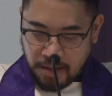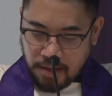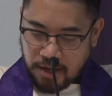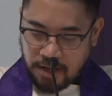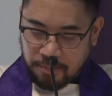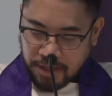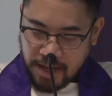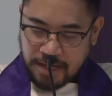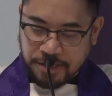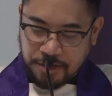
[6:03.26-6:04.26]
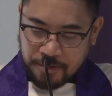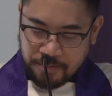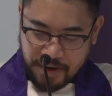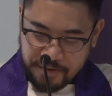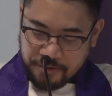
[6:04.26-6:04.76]
I humbly ask you to
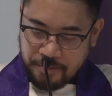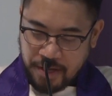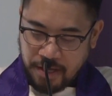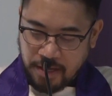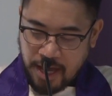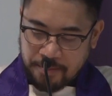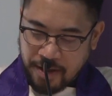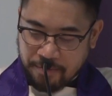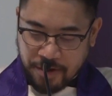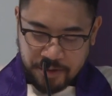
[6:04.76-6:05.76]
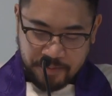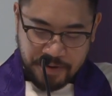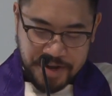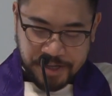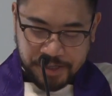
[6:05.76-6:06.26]
pray for me and my brother
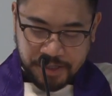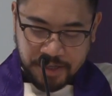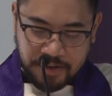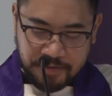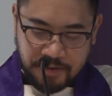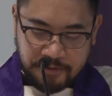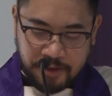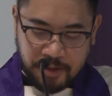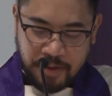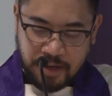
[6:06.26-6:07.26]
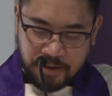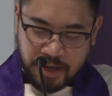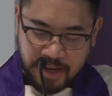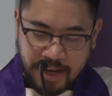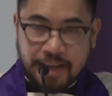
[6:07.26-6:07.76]
priests of Filipino
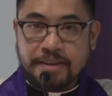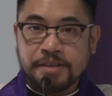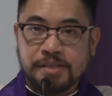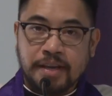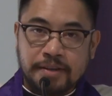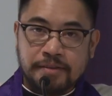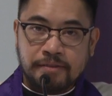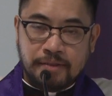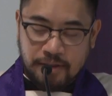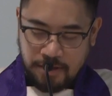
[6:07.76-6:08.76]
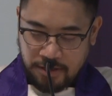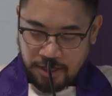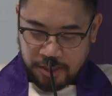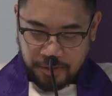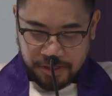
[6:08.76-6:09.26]
Canadian descent,
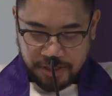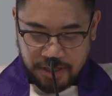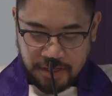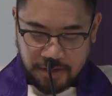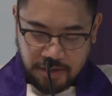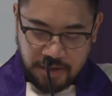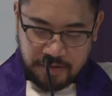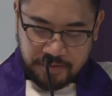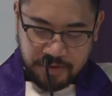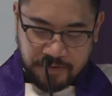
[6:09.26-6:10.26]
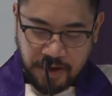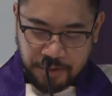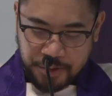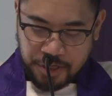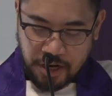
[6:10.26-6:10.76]
especially for
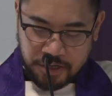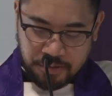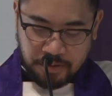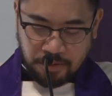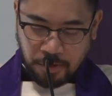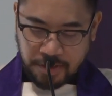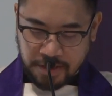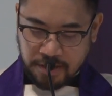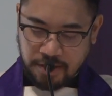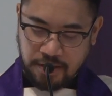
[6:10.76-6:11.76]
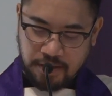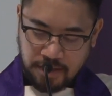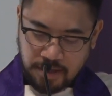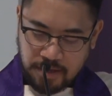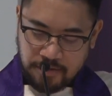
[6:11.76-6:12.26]
Father Joshua Roldan,
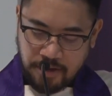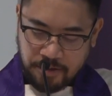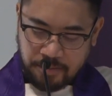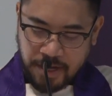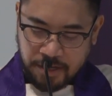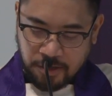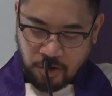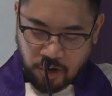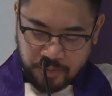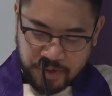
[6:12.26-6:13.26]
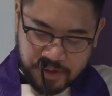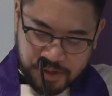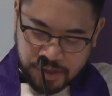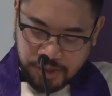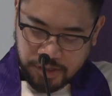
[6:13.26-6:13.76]
Father Michael
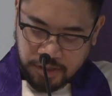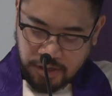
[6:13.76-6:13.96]
Corpus,